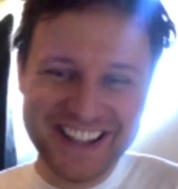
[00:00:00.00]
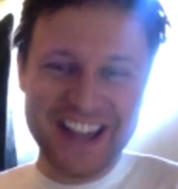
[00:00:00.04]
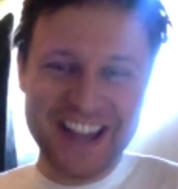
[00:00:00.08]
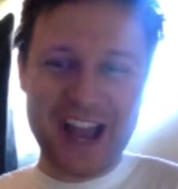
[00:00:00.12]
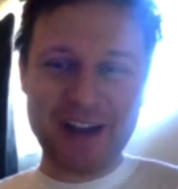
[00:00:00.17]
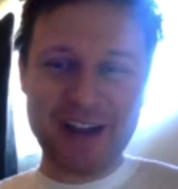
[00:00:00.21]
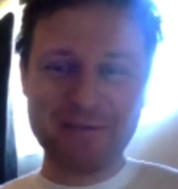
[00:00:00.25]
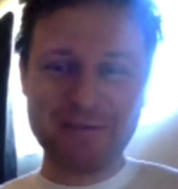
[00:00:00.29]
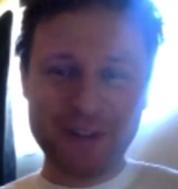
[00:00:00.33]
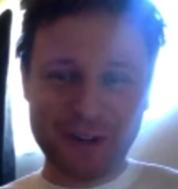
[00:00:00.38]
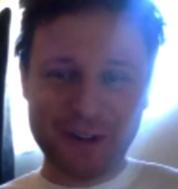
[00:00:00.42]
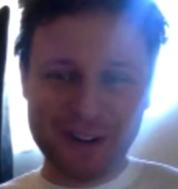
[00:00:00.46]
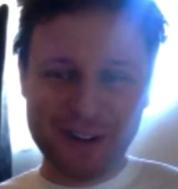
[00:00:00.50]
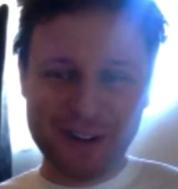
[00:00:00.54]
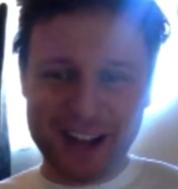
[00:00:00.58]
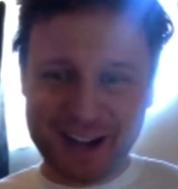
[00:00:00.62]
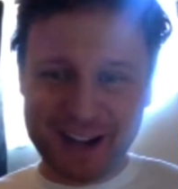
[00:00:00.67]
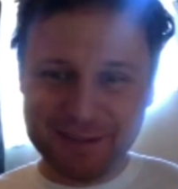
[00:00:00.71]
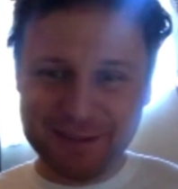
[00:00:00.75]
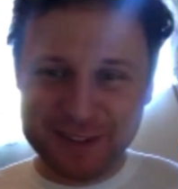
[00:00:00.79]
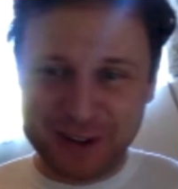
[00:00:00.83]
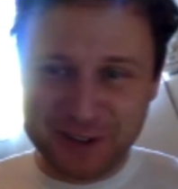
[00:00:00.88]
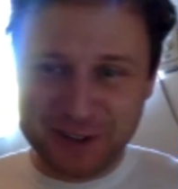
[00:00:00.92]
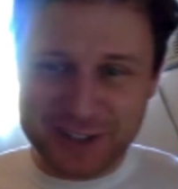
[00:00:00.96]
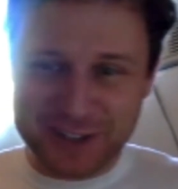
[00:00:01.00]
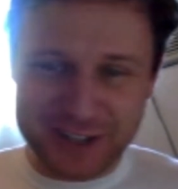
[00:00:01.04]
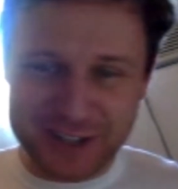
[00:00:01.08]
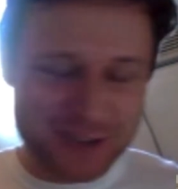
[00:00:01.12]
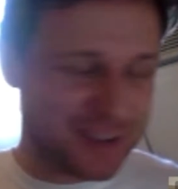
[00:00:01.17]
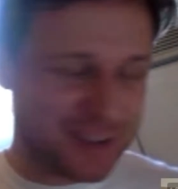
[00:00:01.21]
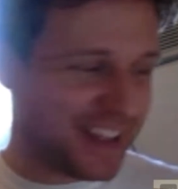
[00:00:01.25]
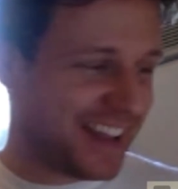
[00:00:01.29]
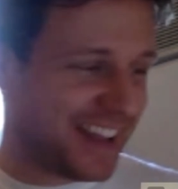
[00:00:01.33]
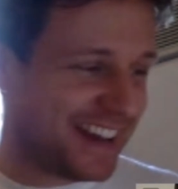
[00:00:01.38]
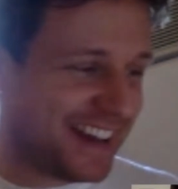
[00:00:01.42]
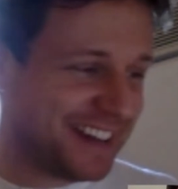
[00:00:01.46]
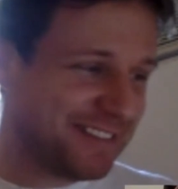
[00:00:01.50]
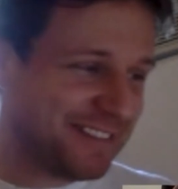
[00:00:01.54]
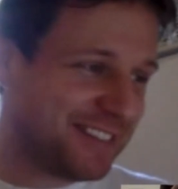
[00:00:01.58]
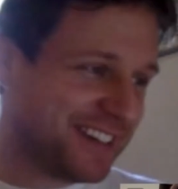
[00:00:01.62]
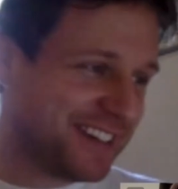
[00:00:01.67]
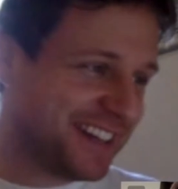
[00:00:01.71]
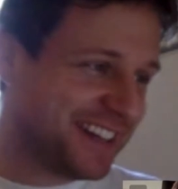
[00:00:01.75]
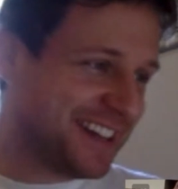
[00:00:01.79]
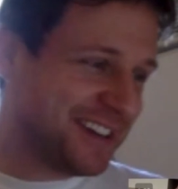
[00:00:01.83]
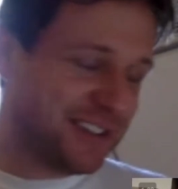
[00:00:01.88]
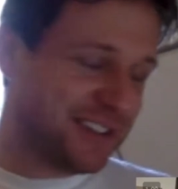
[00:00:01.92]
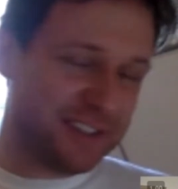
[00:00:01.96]
I'm known to do that in
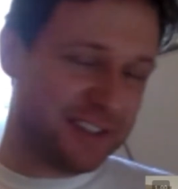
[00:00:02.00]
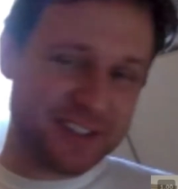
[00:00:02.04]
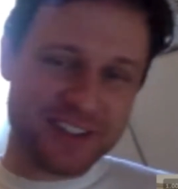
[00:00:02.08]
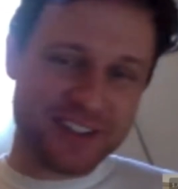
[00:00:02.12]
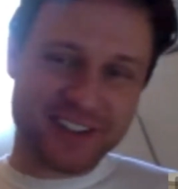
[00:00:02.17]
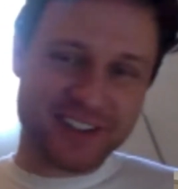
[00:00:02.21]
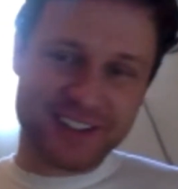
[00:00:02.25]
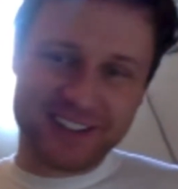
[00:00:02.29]
videos. So.